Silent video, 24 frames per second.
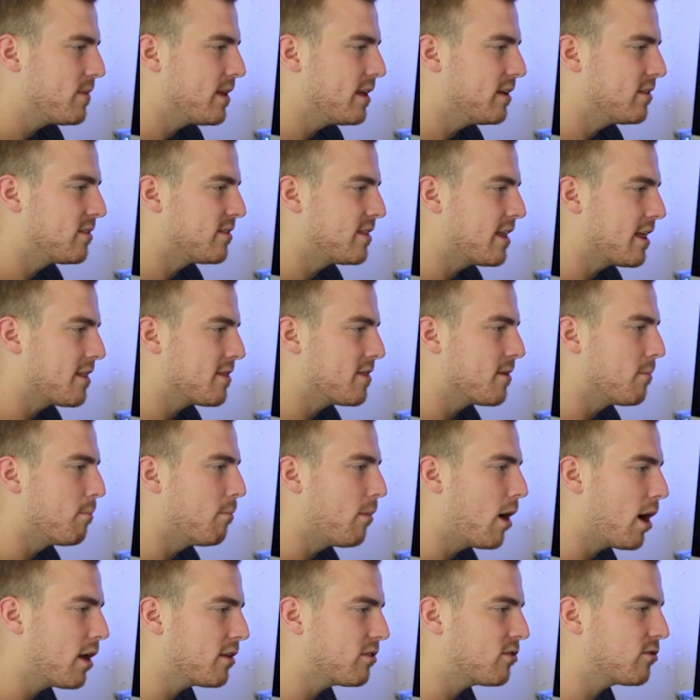is that the
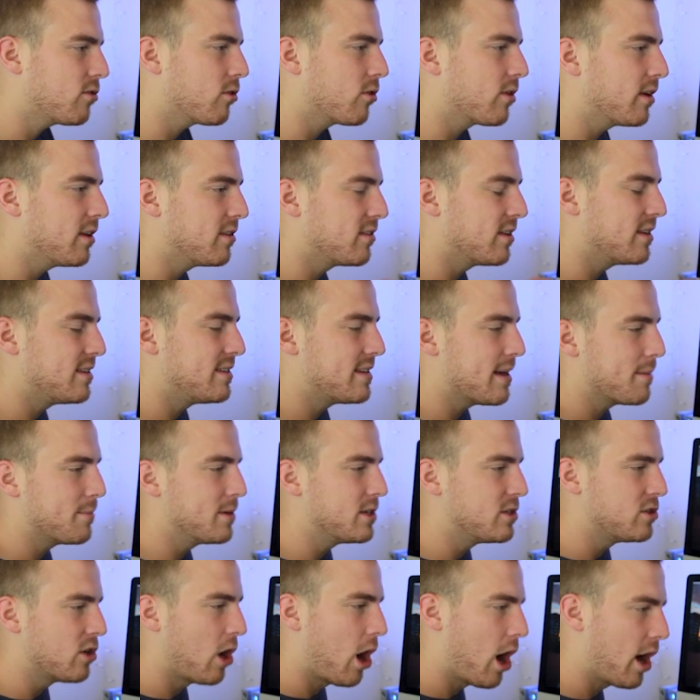monster is a
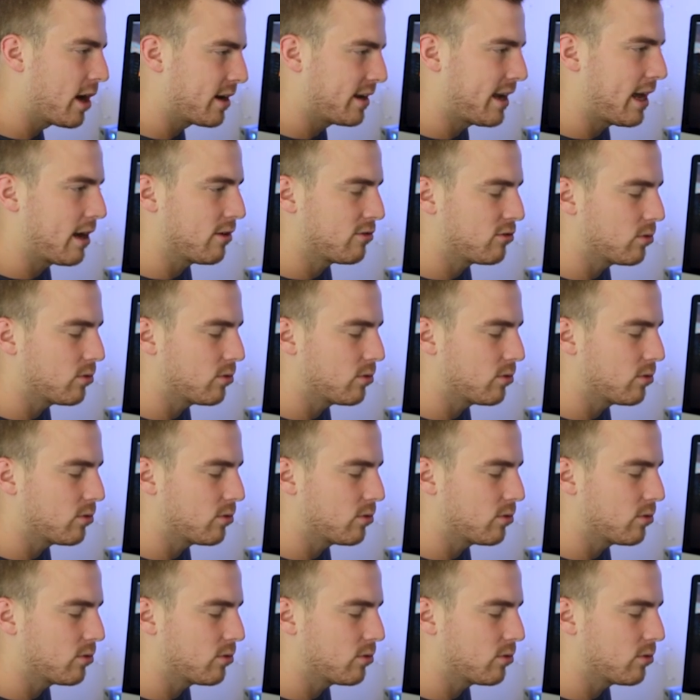demodog now,